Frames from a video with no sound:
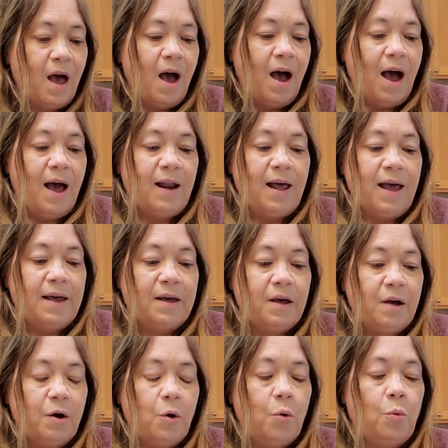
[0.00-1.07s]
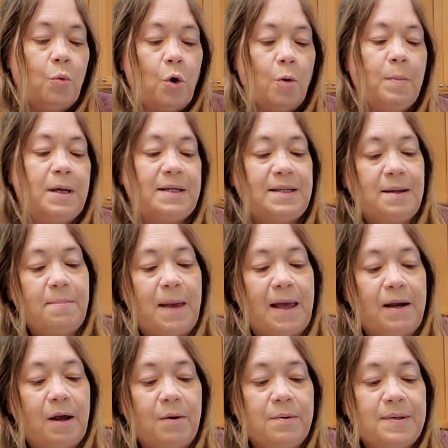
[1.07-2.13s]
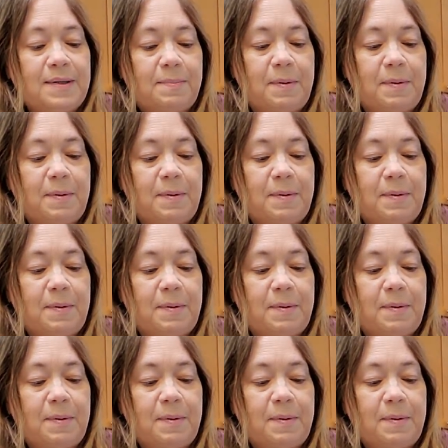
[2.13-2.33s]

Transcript: I like Roma tomatoes